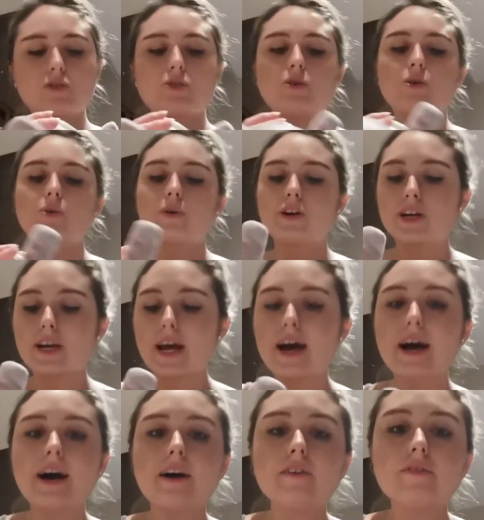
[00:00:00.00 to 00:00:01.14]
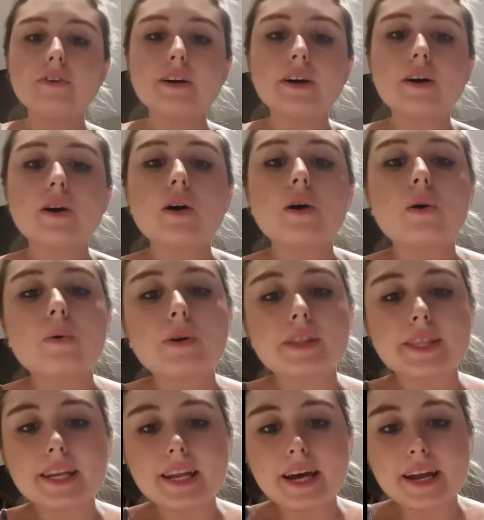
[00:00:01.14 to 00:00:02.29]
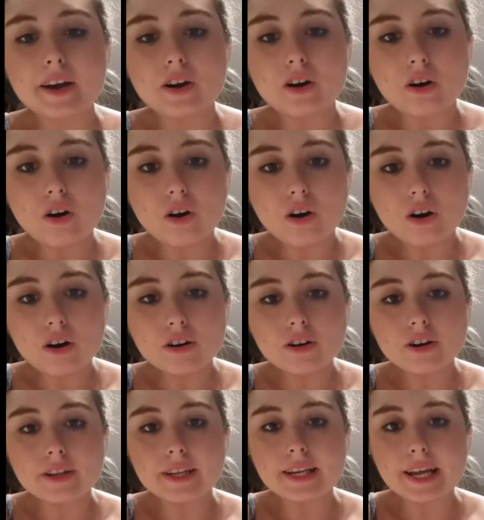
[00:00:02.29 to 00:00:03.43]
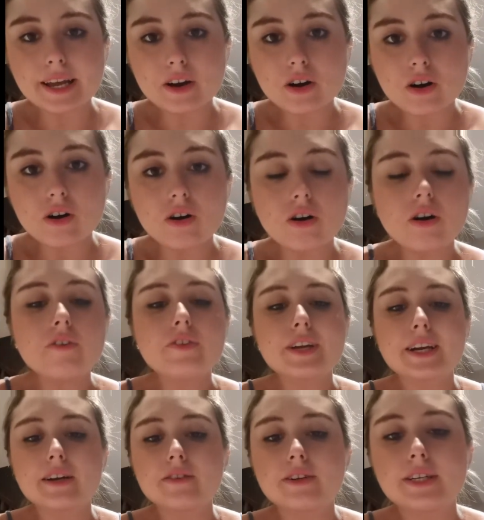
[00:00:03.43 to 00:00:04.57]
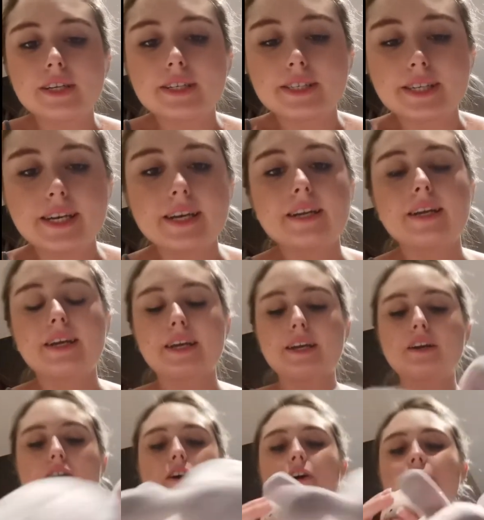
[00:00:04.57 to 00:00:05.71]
so you can have it with the light on or the light off. You can't really see it in here.